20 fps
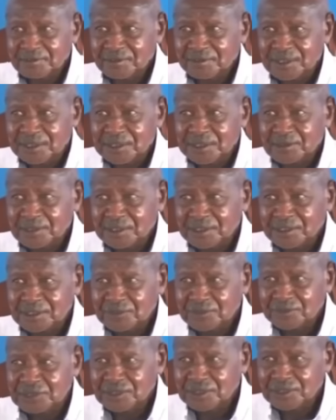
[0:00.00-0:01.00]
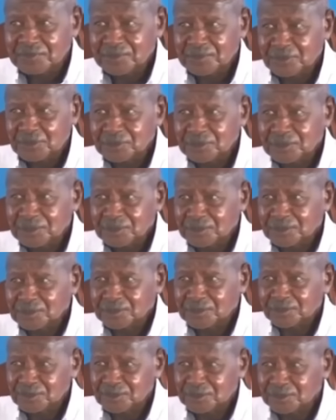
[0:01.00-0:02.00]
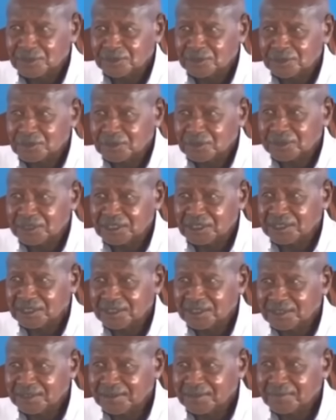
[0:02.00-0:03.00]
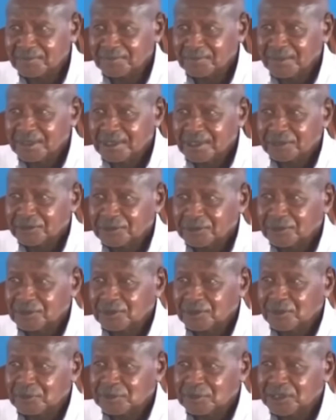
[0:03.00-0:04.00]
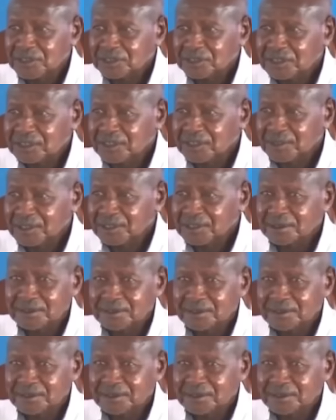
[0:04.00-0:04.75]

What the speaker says: but our chiefs never used it to consolidate it, so the Europeans came and